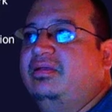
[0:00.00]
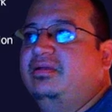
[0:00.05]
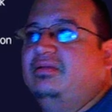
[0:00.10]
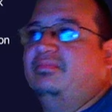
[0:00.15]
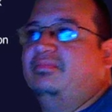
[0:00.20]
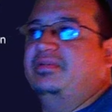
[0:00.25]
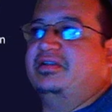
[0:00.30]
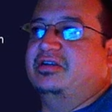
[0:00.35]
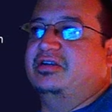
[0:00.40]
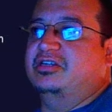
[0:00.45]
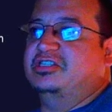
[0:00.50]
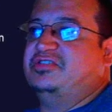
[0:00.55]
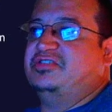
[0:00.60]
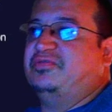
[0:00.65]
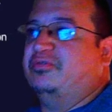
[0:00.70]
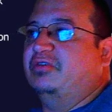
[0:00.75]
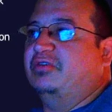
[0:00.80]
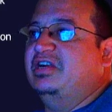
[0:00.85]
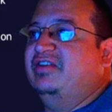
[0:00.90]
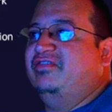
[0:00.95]
Because
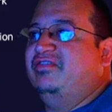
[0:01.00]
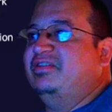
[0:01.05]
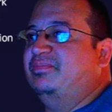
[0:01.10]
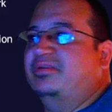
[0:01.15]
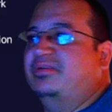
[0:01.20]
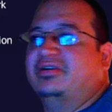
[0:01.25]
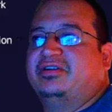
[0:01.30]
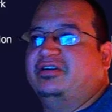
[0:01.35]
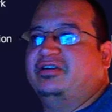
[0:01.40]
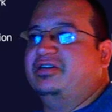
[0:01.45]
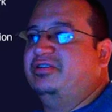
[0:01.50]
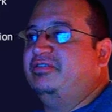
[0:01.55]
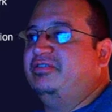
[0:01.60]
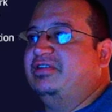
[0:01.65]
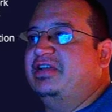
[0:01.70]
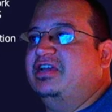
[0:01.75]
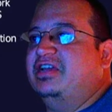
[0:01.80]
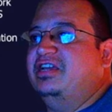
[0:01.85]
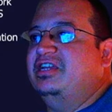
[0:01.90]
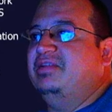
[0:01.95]
for every Buck Hunter
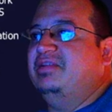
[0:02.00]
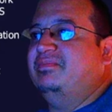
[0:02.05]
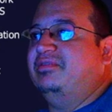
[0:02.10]
game,